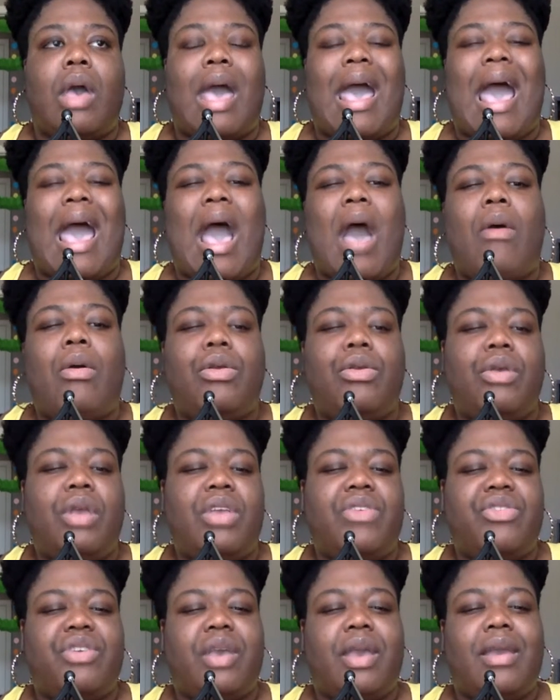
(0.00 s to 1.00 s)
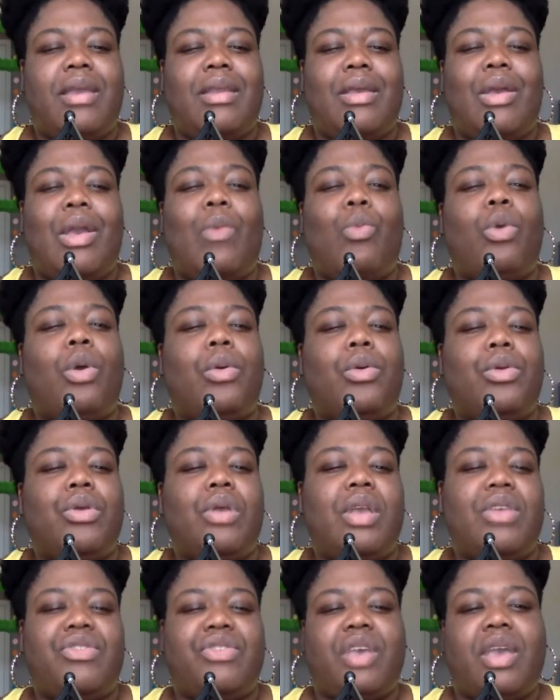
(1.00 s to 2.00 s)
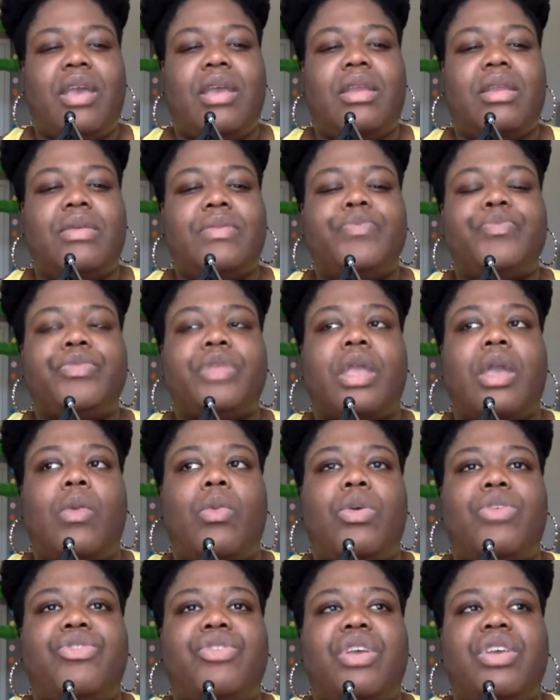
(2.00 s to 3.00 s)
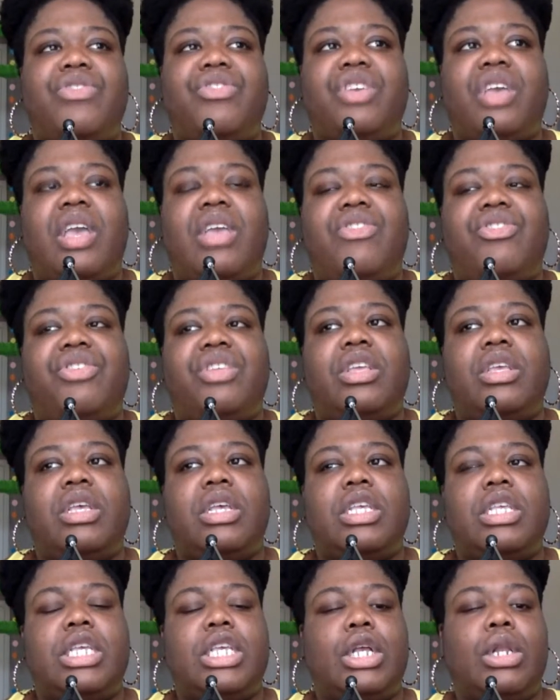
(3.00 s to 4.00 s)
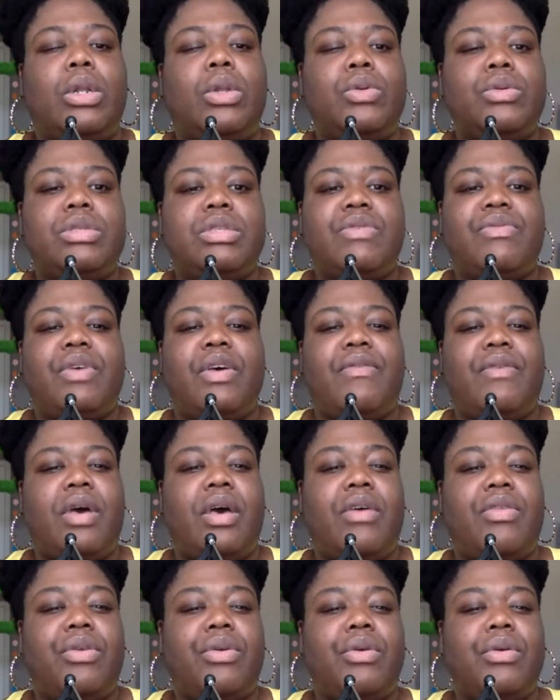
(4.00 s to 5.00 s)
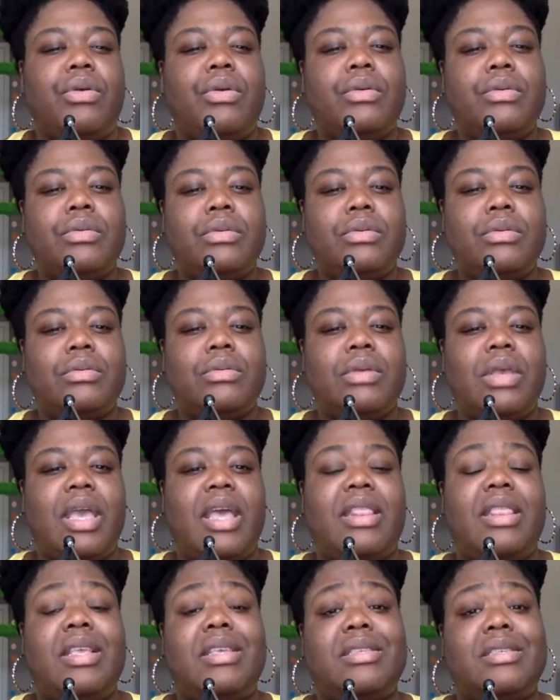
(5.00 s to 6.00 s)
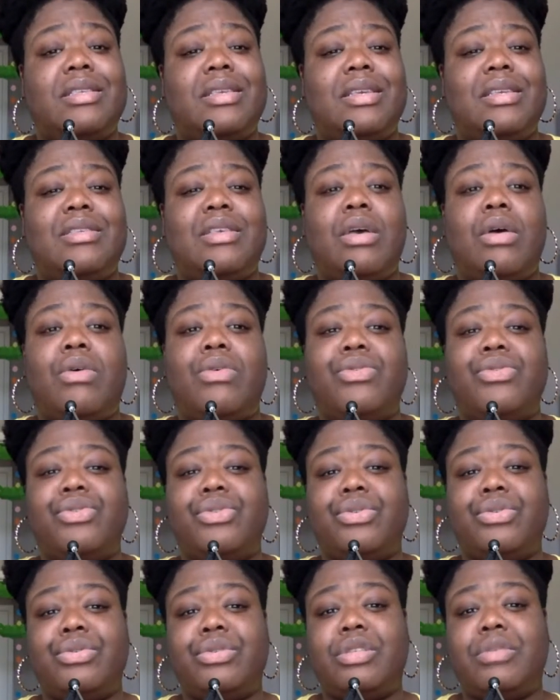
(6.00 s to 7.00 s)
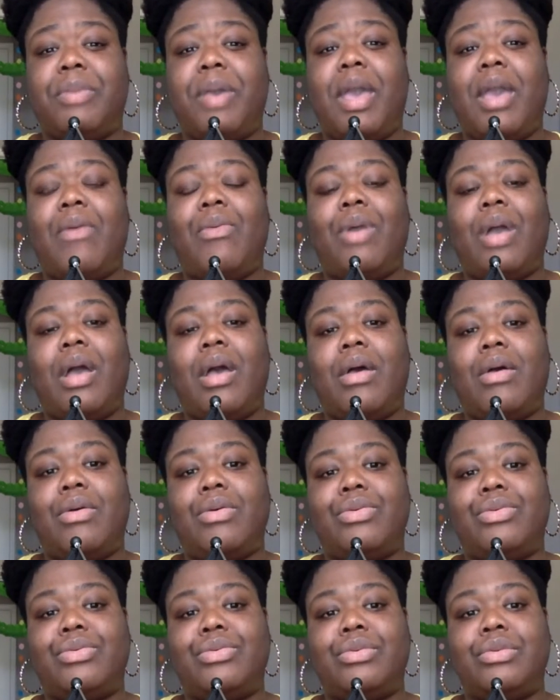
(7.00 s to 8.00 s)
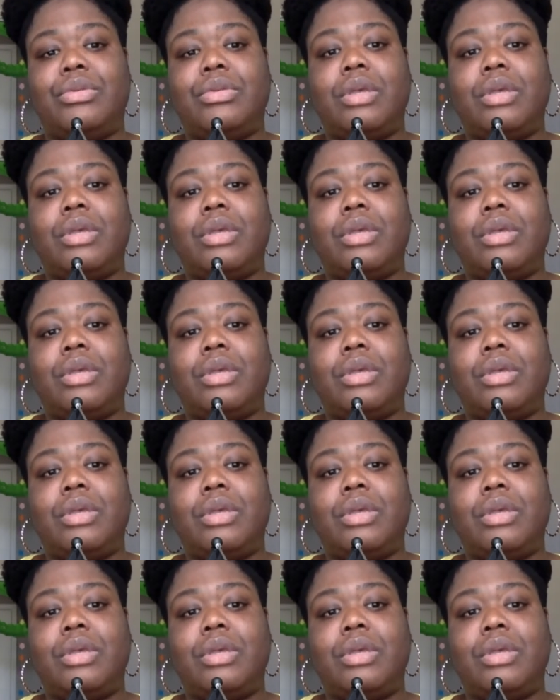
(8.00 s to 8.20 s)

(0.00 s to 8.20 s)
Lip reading: how are you educated and where were you educated and was your education inclusive of other ethnicities, cultures, backgrounds,